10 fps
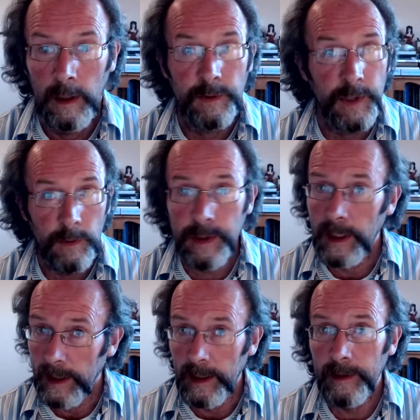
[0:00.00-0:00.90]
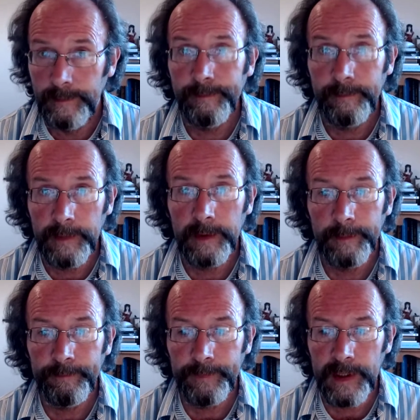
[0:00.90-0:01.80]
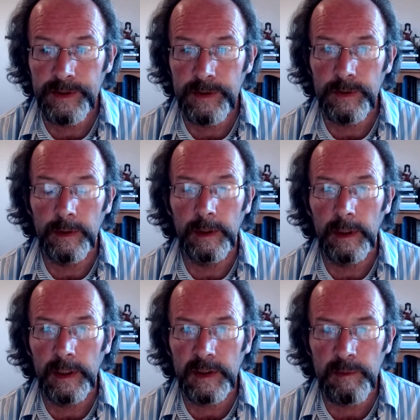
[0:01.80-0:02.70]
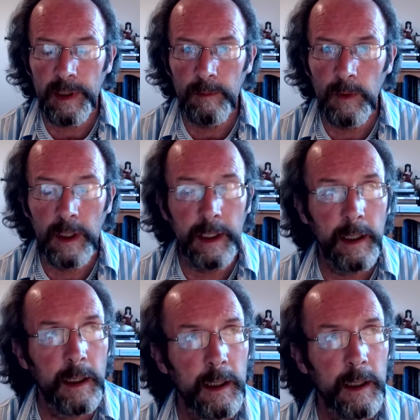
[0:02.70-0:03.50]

totally. Yes, you should, and I'll explain why.